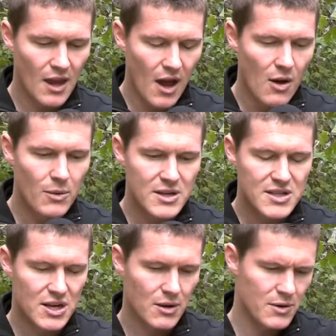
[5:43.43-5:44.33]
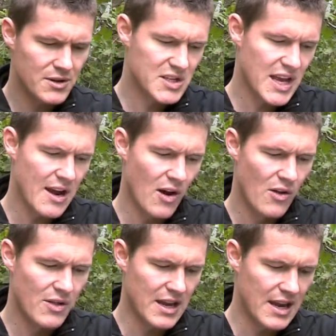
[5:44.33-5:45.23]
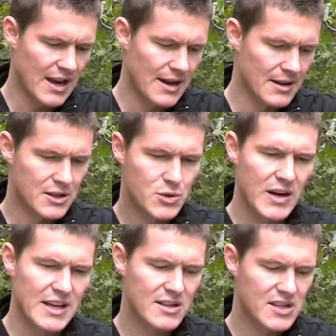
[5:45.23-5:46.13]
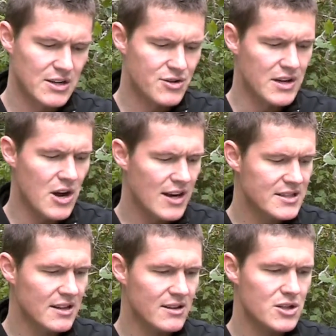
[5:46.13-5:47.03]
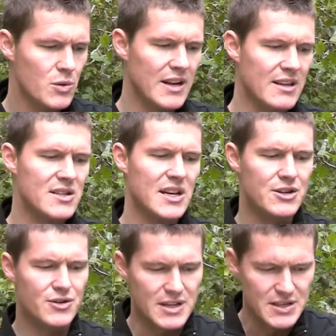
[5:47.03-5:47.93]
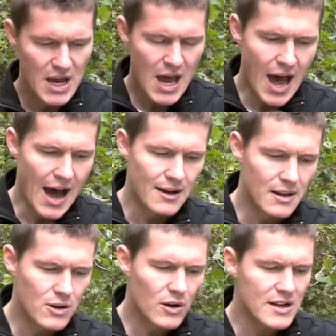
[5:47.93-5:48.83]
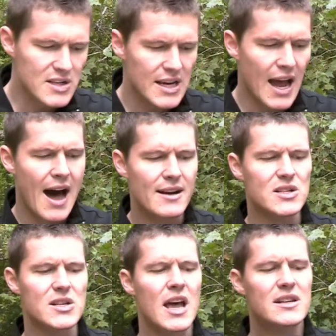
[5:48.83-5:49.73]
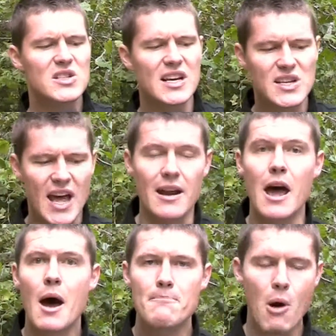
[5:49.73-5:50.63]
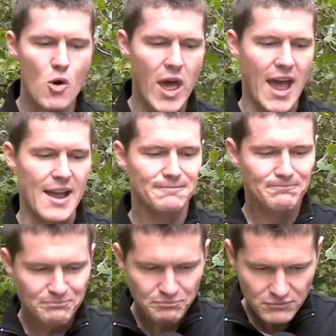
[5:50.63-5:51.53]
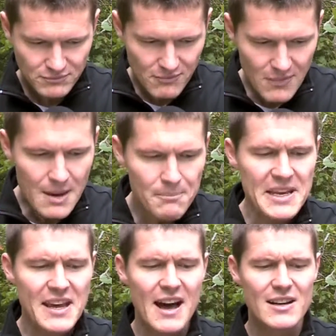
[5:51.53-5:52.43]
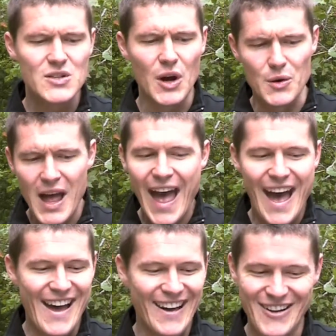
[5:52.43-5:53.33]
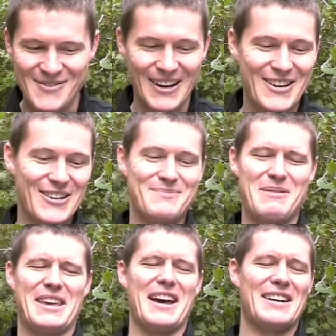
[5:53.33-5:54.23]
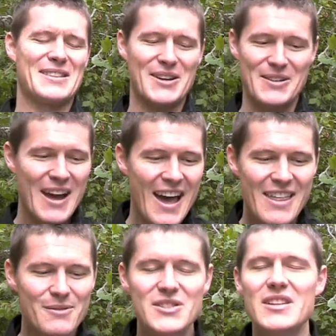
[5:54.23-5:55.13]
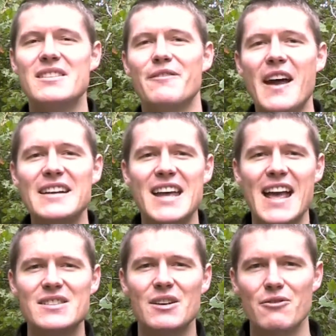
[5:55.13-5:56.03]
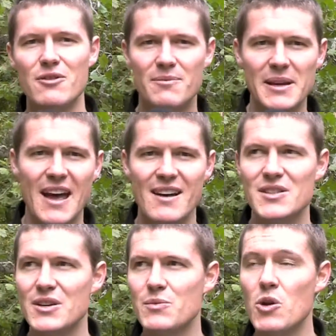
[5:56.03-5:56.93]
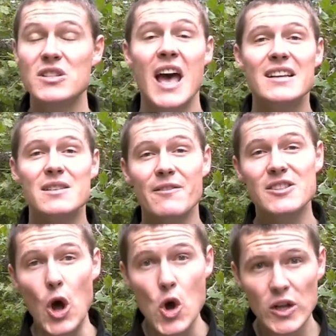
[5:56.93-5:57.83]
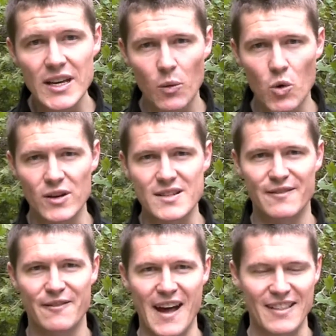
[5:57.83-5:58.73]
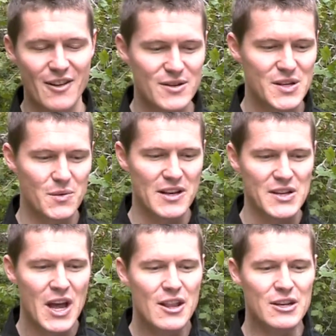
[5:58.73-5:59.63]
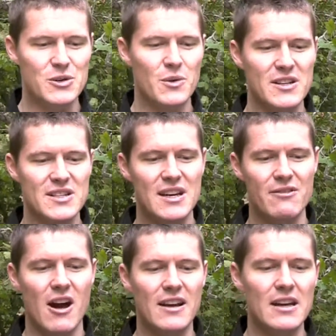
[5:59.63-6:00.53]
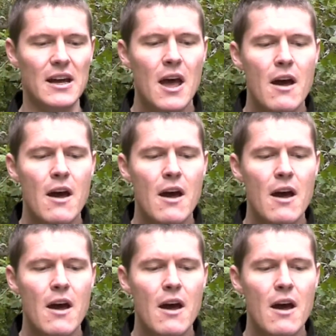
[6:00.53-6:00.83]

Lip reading: I wanted to say, on the 20th century, 19th and 20th centuries, you're going to see artists Cézanne, Monet, Picasso. Oh my gosh, Picasso. There was just a fantastic room of Picasso's works, some of his earlier works in fact. Those are the ones that you want to see right here.